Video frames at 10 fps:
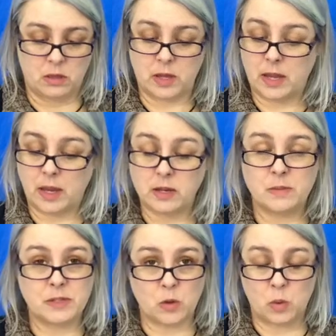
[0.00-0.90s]
"The
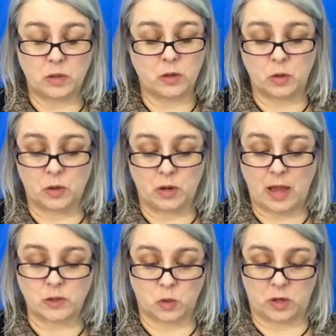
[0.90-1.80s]
kingdom is only
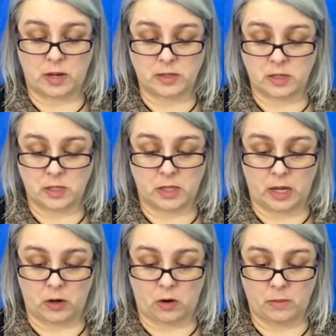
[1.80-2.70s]
as good as its
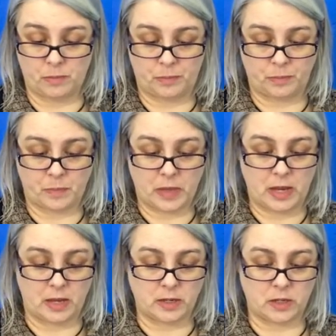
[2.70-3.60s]
leader,"
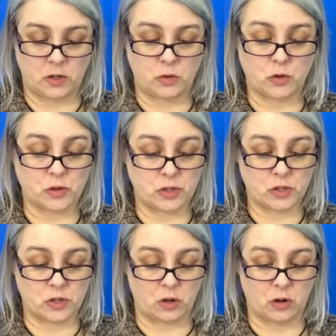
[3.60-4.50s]
he continued. "Your
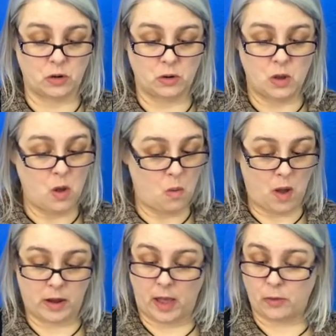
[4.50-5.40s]
sister,
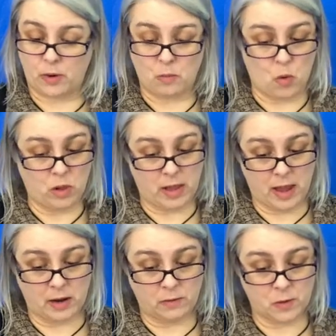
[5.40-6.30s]
while gathering more
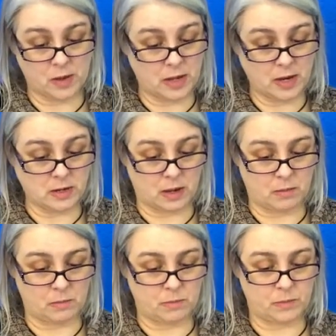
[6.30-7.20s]
land for the
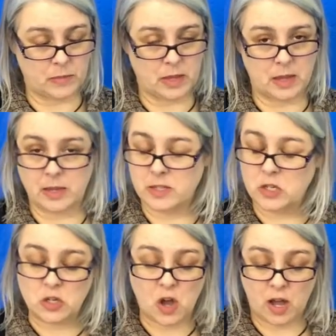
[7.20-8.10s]
kingdom, is
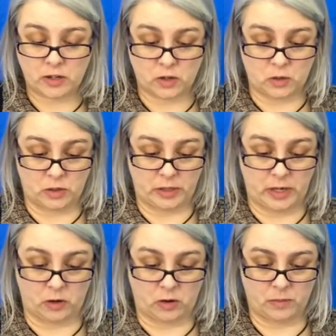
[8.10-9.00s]
not a good
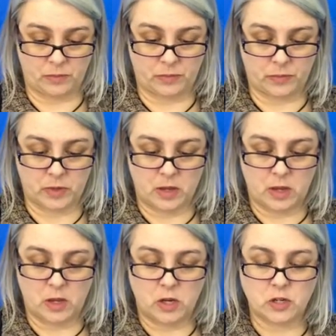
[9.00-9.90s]
leader.
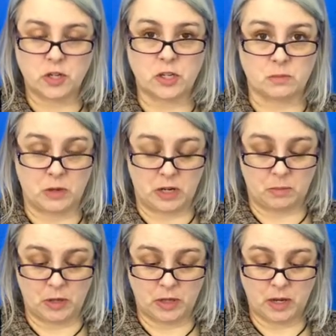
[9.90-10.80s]
She is
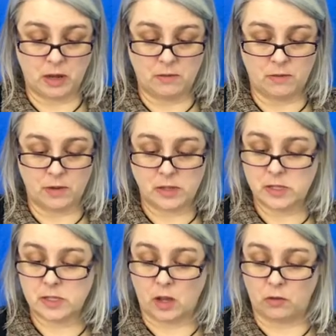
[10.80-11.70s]
manipulative,
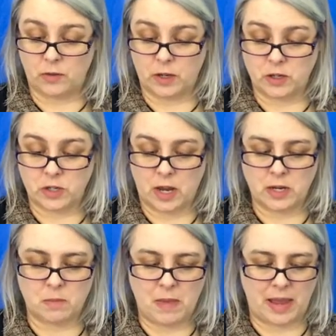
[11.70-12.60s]
selfish,
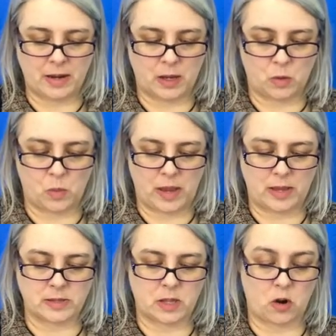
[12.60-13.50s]
and demanding in
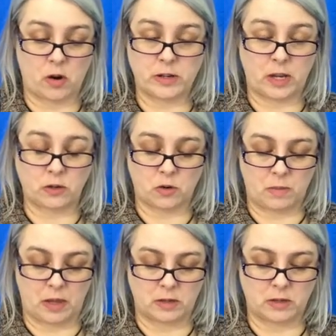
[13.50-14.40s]
ways that are a
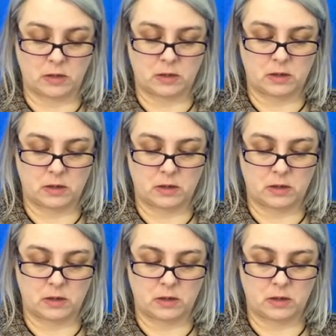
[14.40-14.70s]
detriment."